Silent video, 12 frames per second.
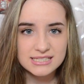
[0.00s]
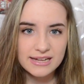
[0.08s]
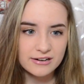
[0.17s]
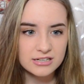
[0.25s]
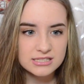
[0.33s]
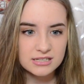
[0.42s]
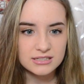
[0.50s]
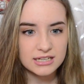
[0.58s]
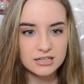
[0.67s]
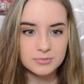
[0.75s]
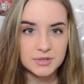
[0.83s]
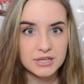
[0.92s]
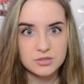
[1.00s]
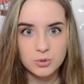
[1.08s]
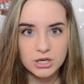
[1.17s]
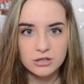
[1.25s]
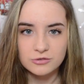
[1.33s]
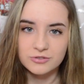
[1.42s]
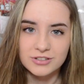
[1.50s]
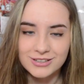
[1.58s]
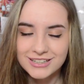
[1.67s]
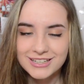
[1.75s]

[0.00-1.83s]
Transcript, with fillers: Saturday and Sunday I get up at like 12.